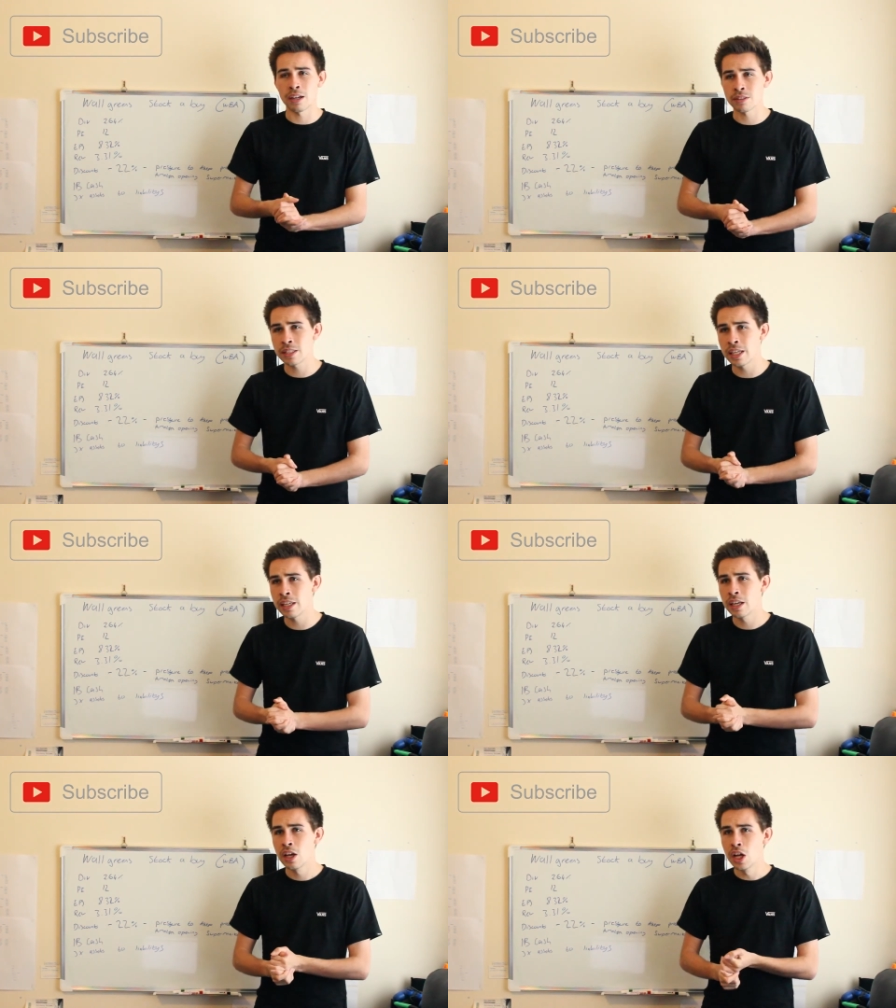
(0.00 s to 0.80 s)
I'll
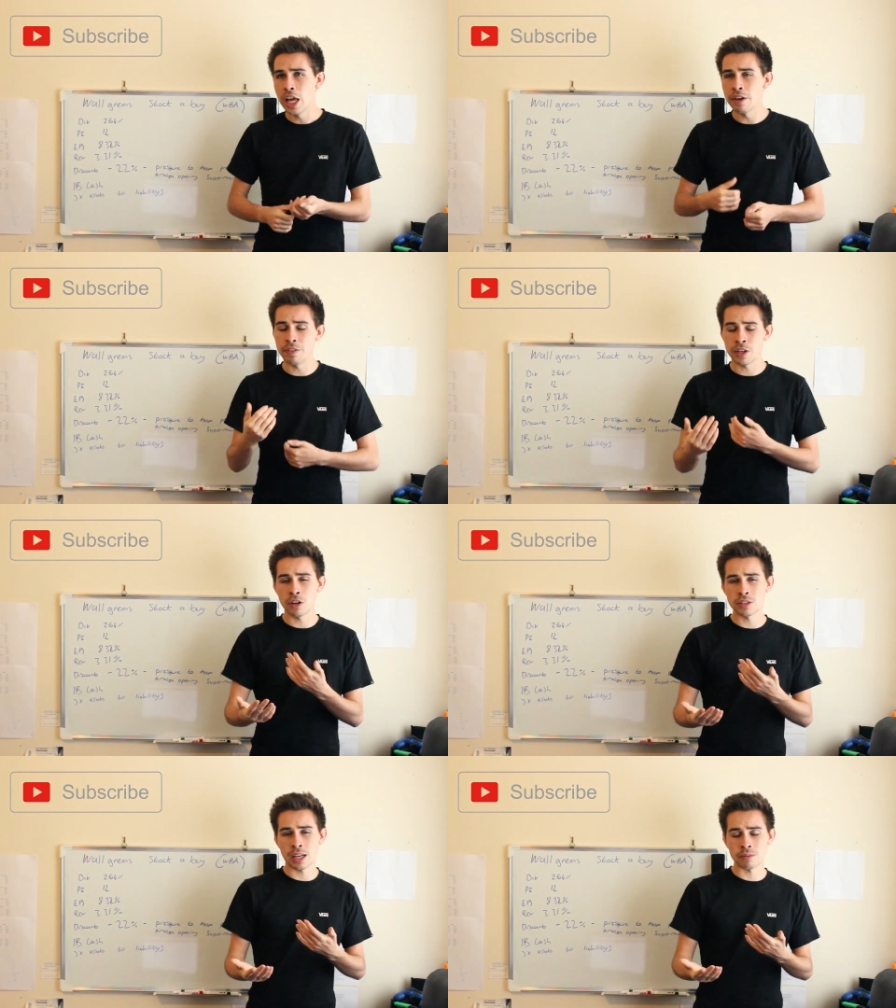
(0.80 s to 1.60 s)
see if it
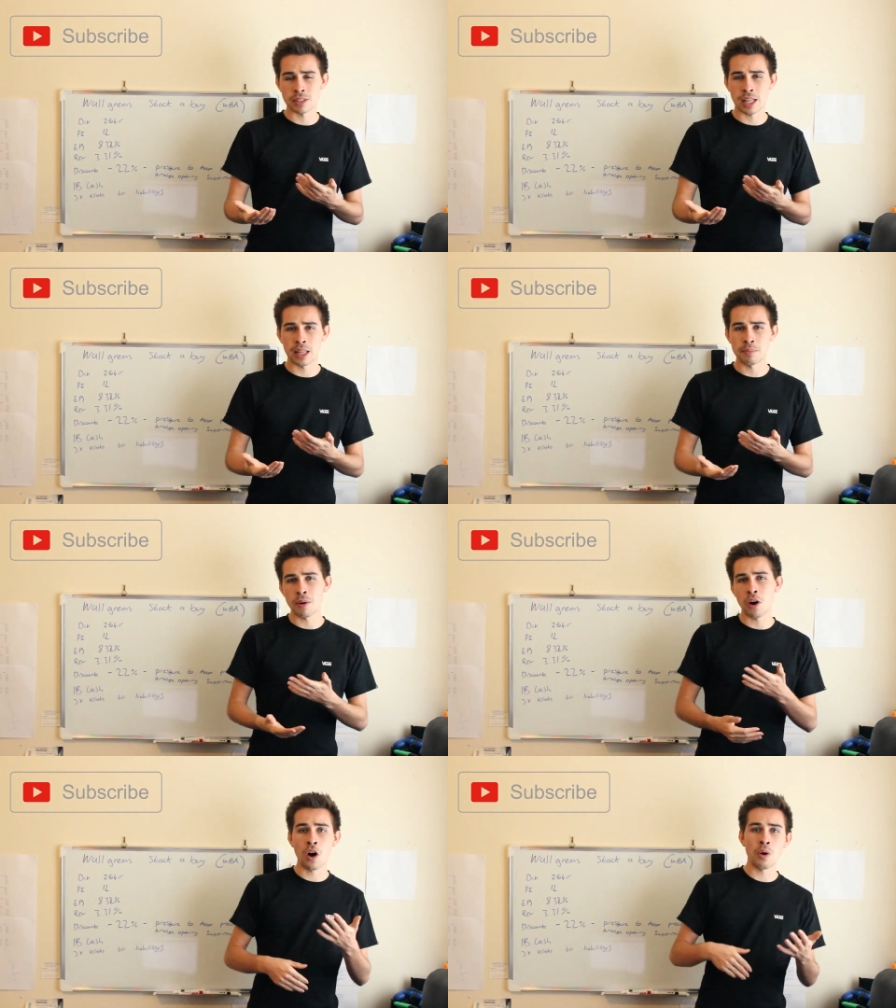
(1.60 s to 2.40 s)
goes down slightly
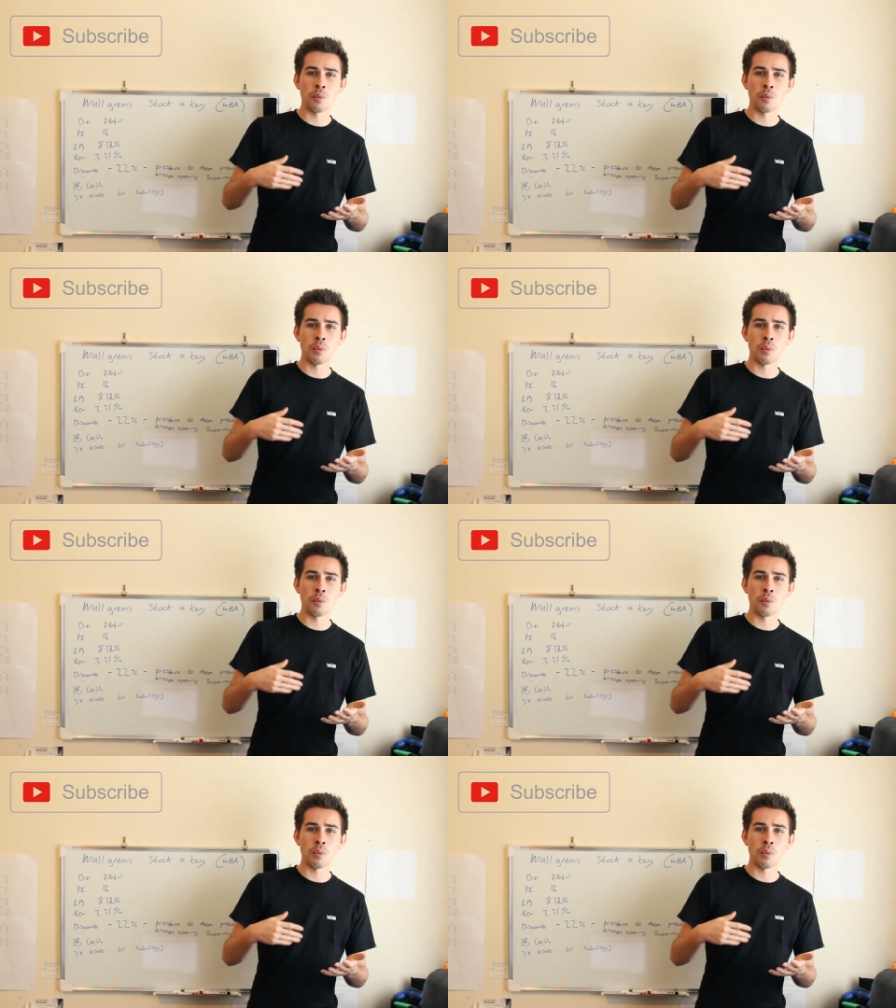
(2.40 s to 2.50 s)
more,